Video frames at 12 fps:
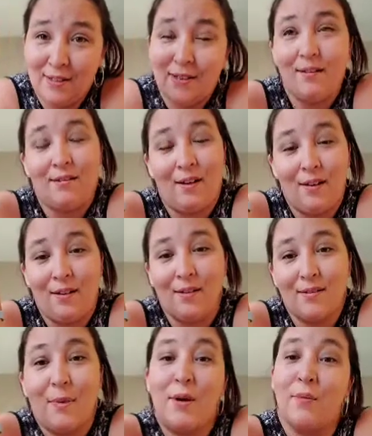That
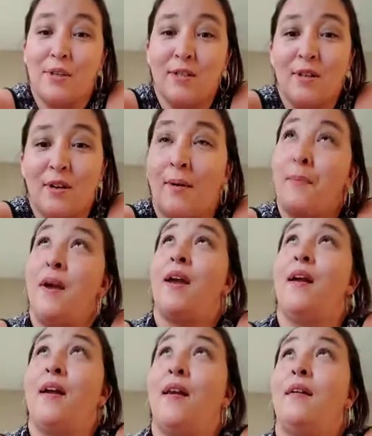is my wind chime,
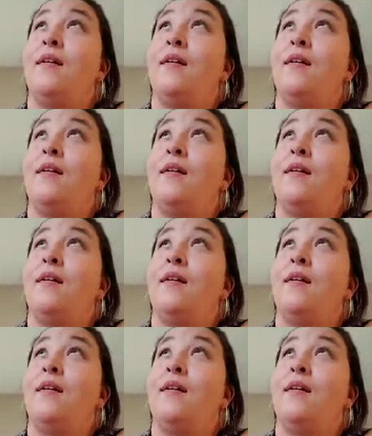and